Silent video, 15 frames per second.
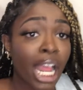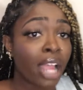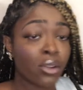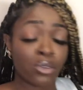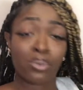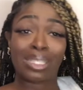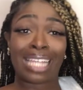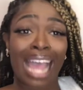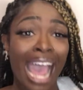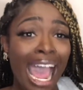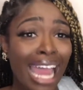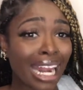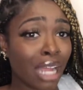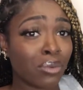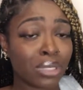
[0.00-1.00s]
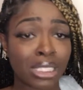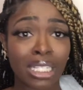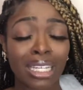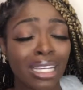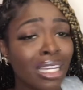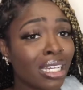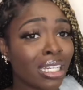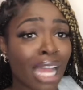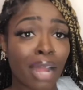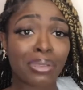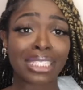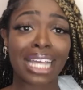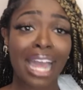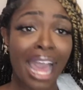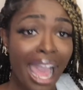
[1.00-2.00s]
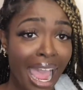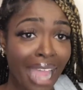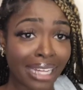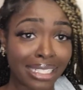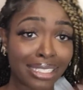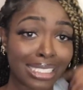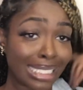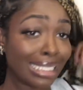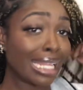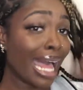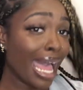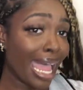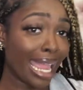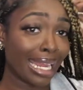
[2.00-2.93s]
It was hot. I was hot. It's a lot.